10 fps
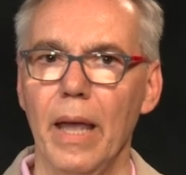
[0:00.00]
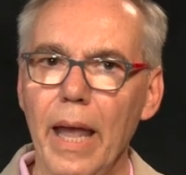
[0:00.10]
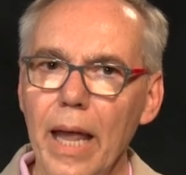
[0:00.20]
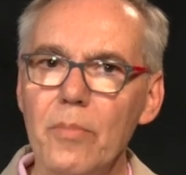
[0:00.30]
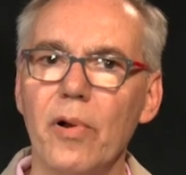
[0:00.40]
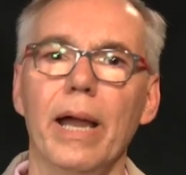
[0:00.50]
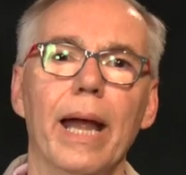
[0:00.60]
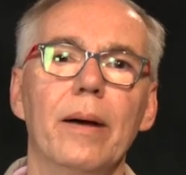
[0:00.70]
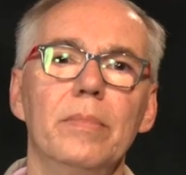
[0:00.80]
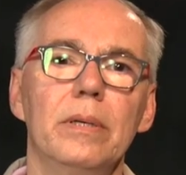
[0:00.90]

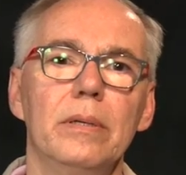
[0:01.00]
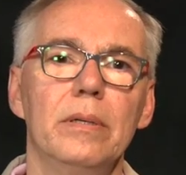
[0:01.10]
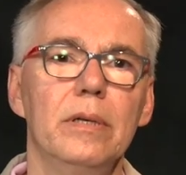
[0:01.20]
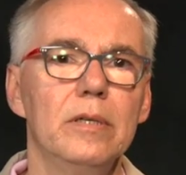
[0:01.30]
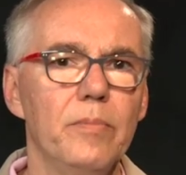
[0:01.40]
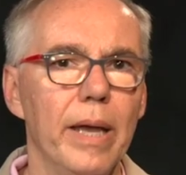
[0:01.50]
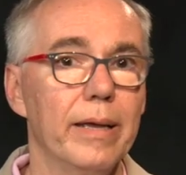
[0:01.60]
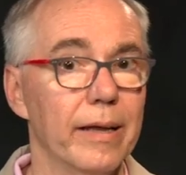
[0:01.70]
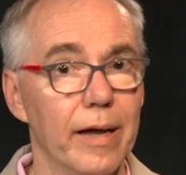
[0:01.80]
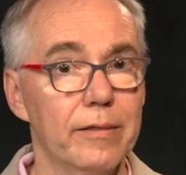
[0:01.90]
Abraham is
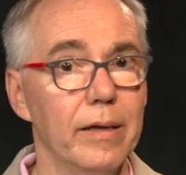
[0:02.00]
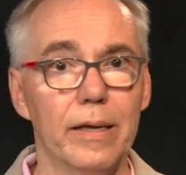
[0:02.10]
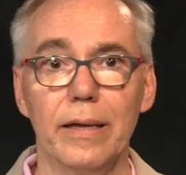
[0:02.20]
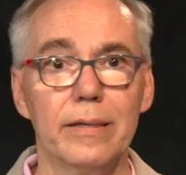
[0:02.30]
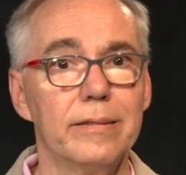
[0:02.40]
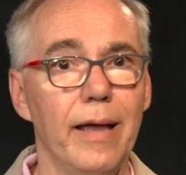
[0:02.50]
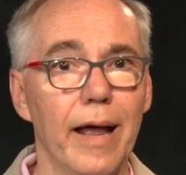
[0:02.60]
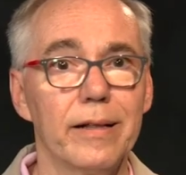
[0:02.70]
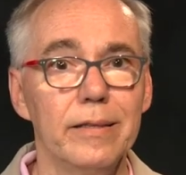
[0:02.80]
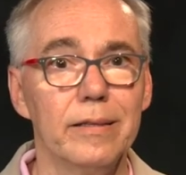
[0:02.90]
making, I think,
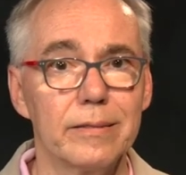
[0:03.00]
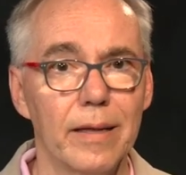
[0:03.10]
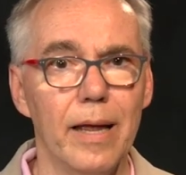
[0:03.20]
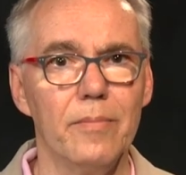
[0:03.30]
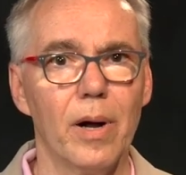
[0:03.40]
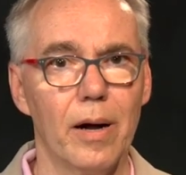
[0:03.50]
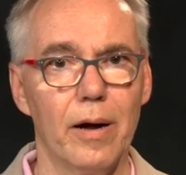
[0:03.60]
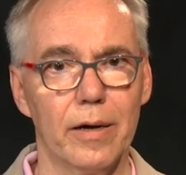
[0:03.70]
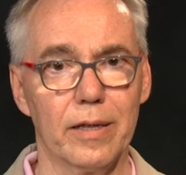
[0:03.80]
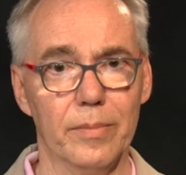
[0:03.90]
exactly the same
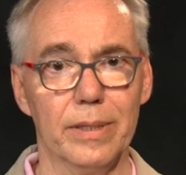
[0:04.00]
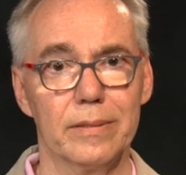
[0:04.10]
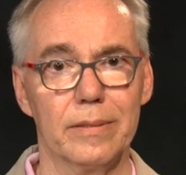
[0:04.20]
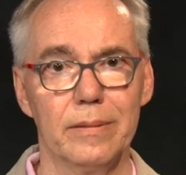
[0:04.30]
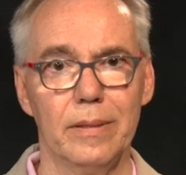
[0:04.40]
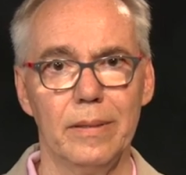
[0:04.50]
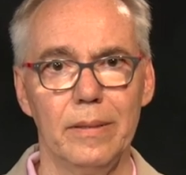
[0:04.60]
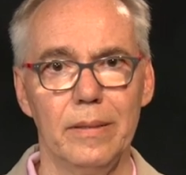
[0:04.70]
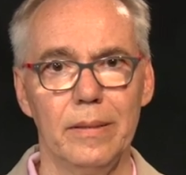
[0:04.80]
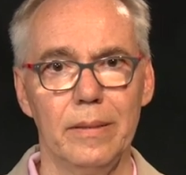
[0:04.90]
argument.
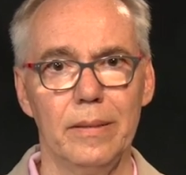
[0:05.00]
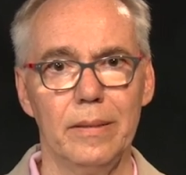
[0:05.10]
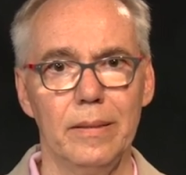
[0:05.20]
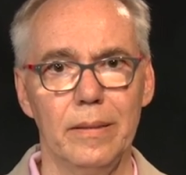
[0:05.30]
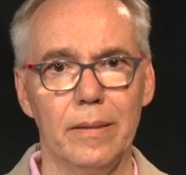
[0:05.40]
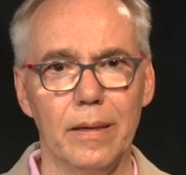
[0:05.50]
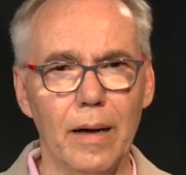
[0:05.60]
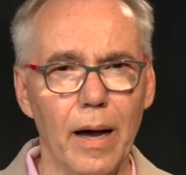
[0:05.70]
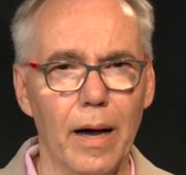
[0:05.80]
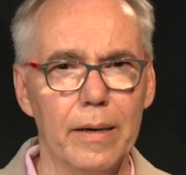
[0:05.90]

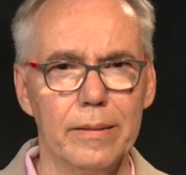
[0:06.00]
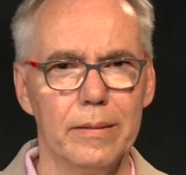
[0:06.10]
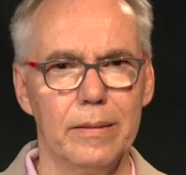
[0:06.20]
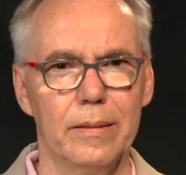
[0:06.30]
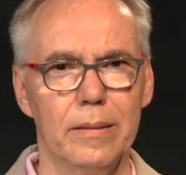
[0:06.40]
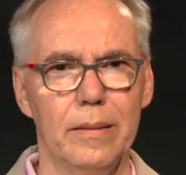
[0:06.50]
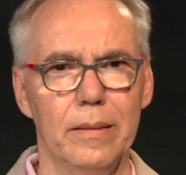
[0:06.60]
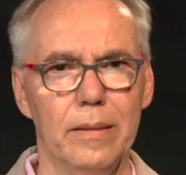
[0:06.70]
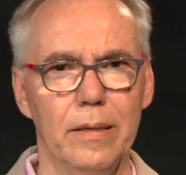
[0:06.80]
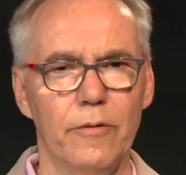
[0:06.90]
God,
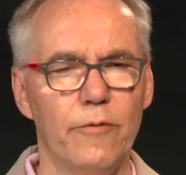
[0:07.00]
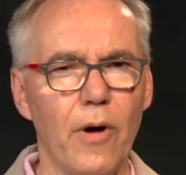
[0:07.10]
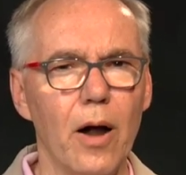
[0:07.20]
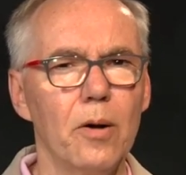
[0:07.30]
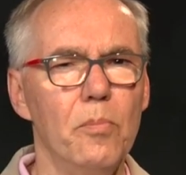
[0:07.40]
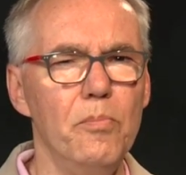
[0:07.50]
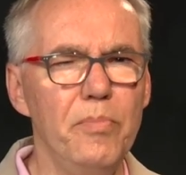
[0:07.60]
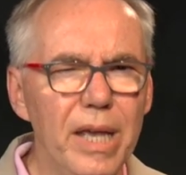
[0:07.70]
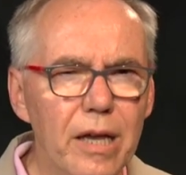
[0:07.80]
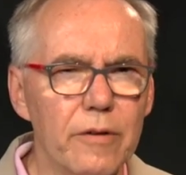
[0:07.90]
far
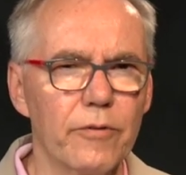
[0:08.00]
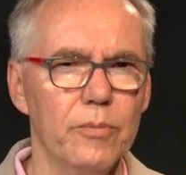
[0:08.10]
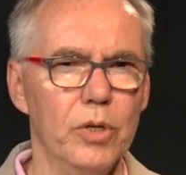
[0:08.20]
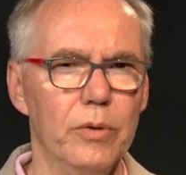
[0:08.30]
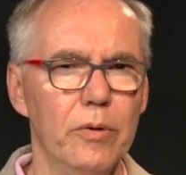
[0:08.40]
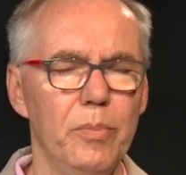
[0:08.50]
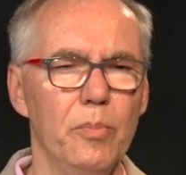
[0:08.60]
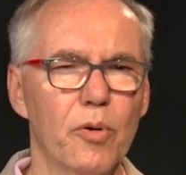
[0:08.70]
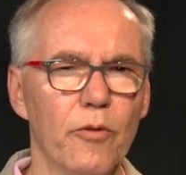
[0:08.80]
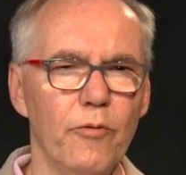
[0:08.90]
be it from you, it would be
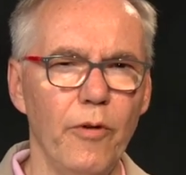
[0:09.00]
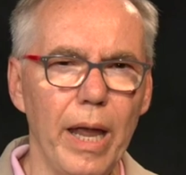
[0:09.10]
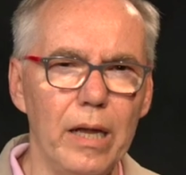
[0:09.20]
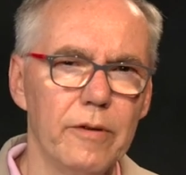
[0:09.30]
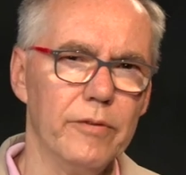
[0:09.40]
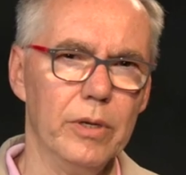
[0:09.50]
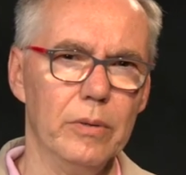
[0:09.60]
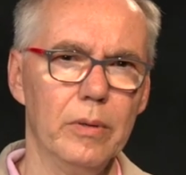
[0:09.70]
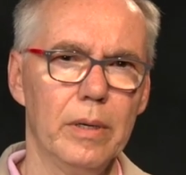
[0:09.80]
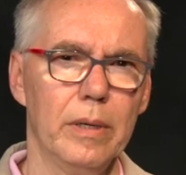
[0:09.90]
profane of
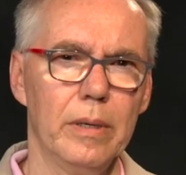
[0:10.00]
you